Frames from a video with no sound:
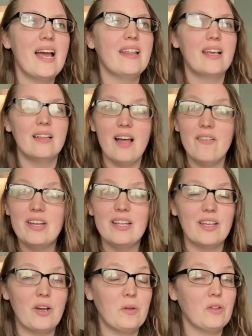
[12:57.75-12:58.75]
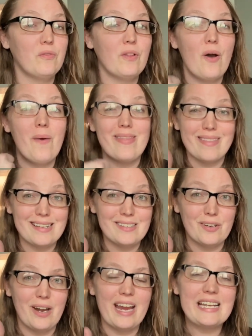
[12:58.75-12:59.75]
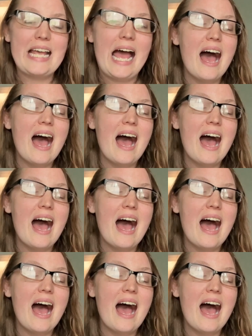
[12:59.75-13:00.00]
and they love it and they go with the flow and that's great.